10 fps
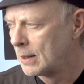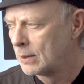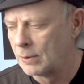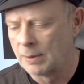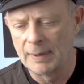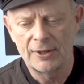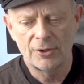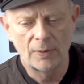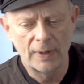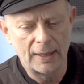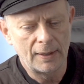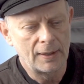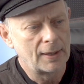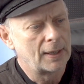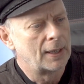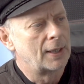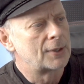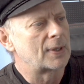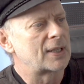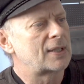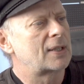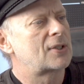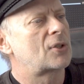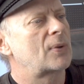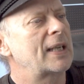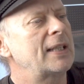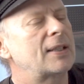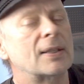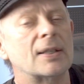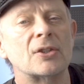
to the main screen. So I straight